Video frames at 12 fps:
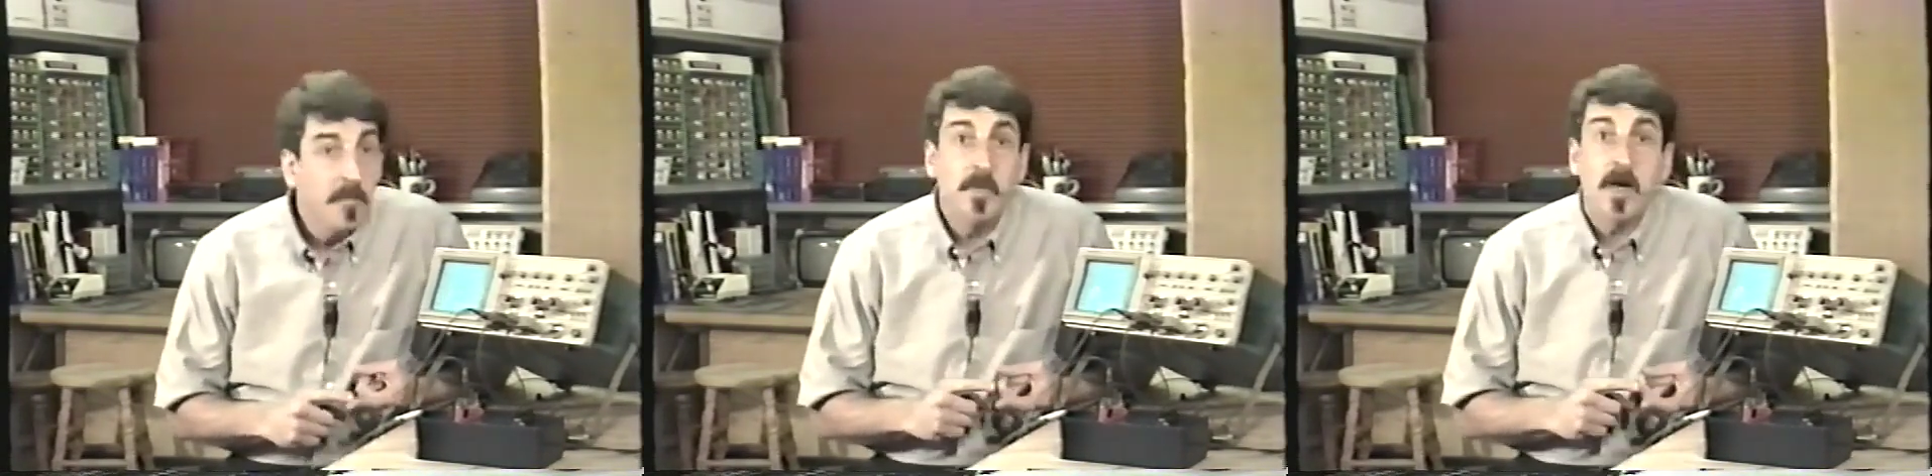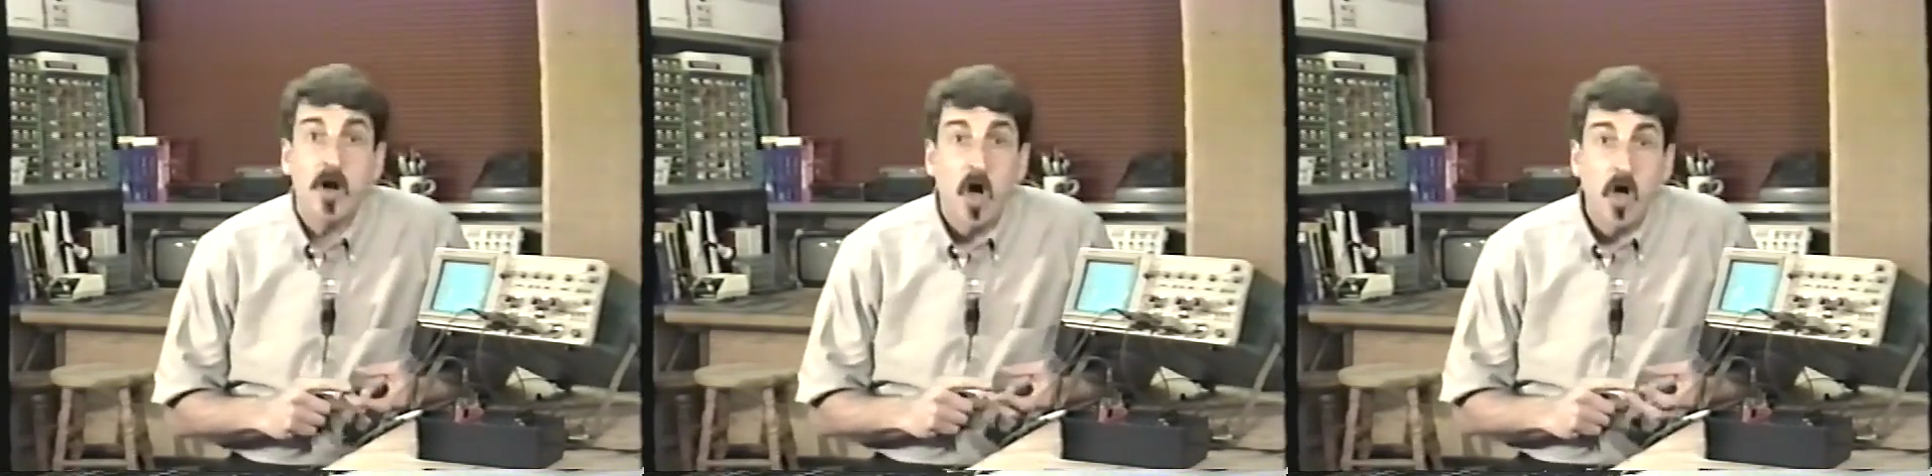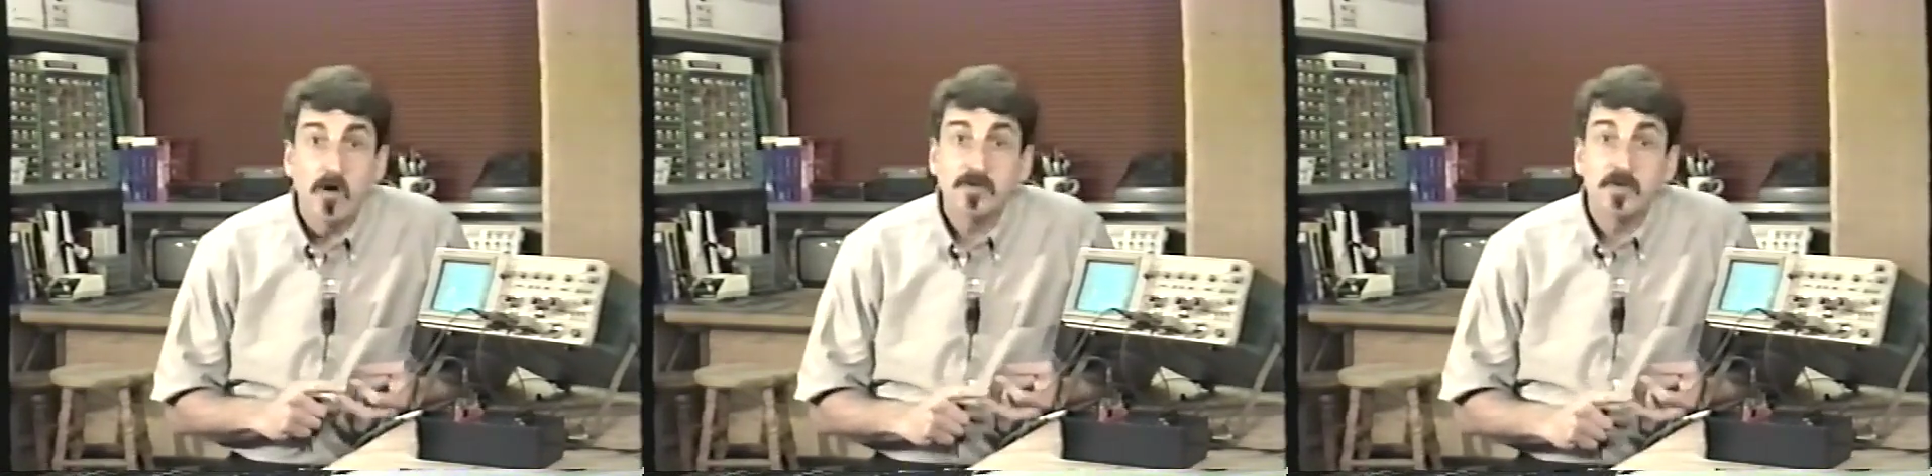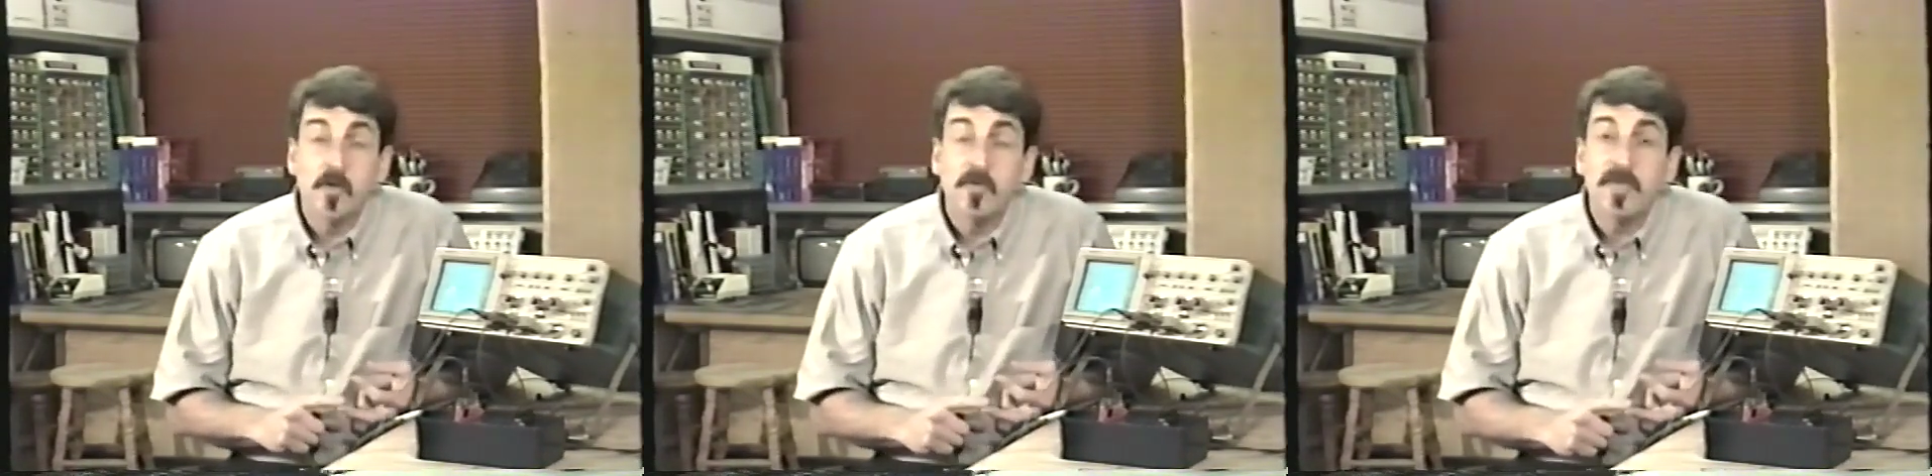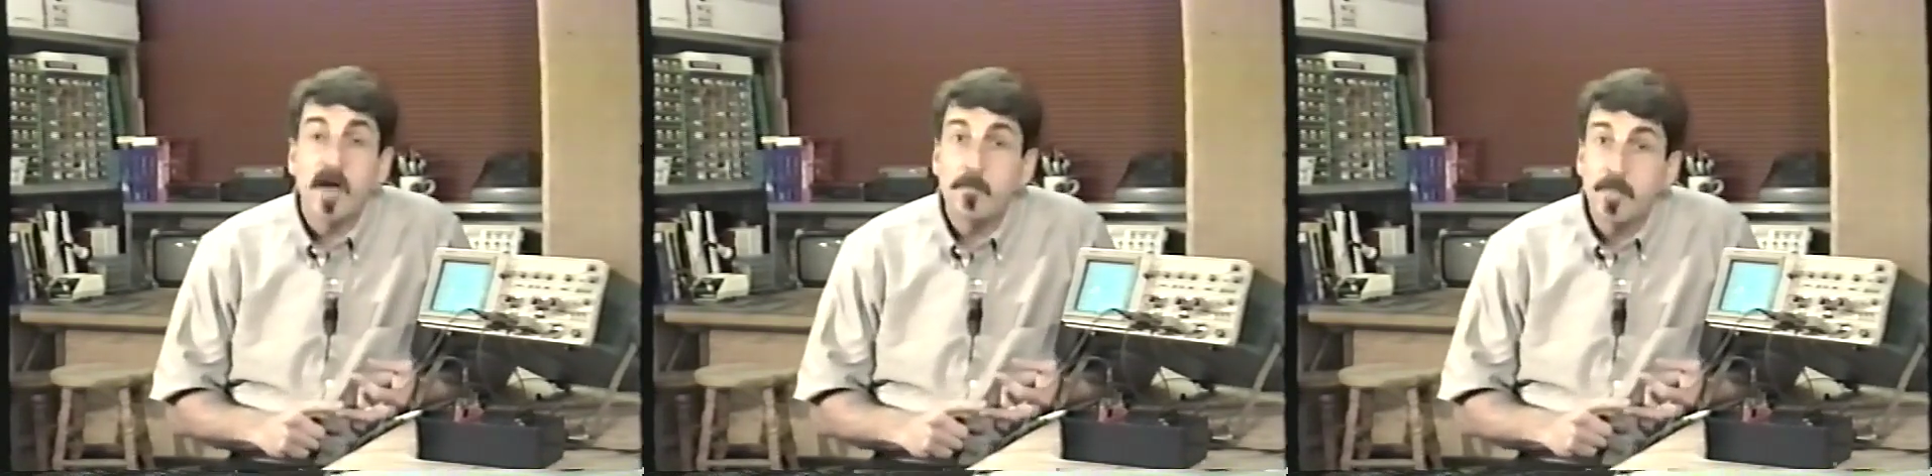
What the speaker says: but also the